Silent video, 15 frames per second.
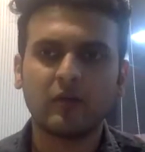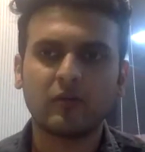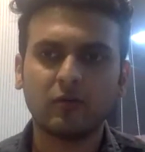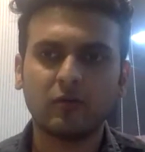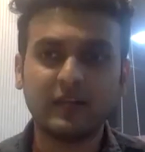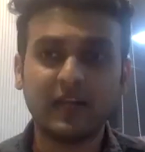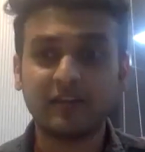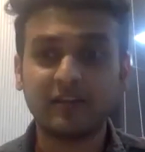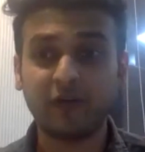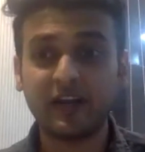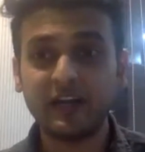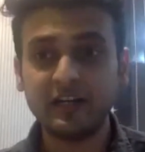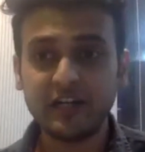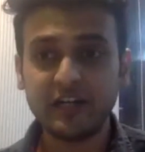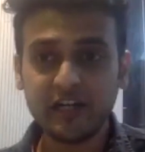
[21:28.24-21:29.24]
So that's a
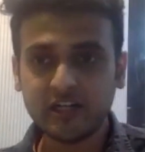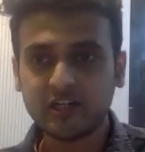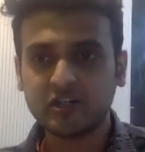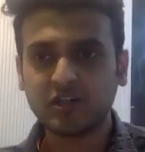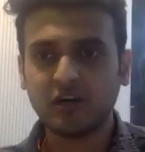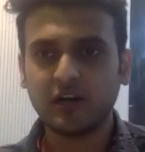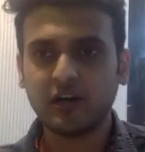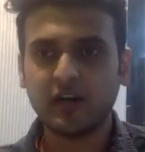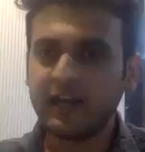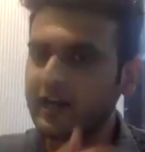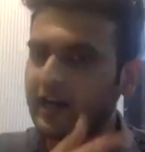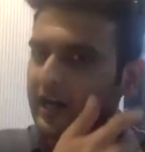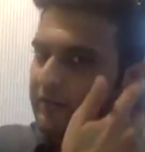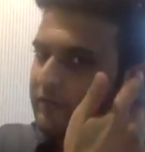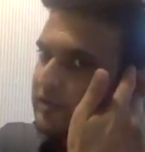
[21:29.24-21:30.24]
very niche
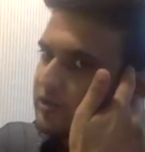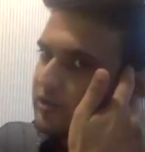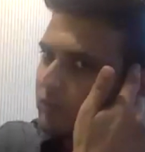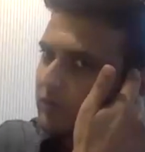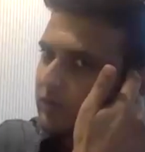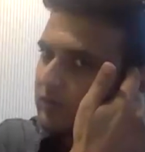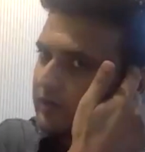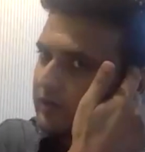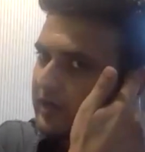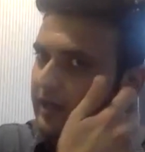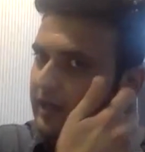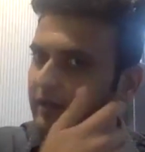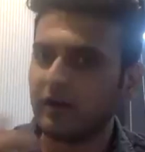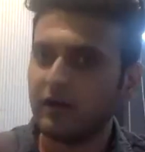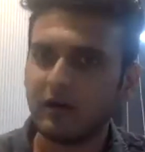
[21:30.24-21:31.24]
area in which you were
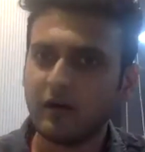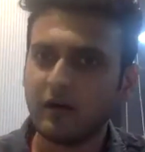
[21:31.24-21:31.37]
working.